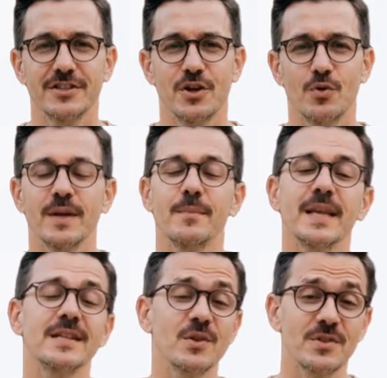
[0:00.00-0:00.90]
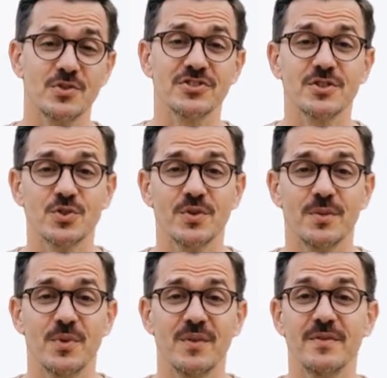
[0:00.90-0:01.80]
the token based on your security
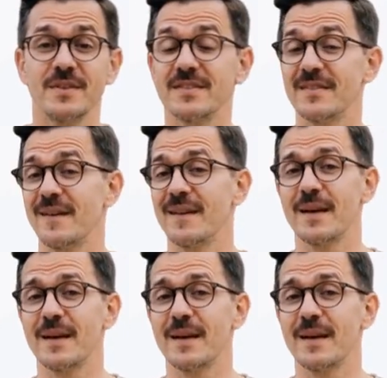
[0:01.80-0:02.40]
preference.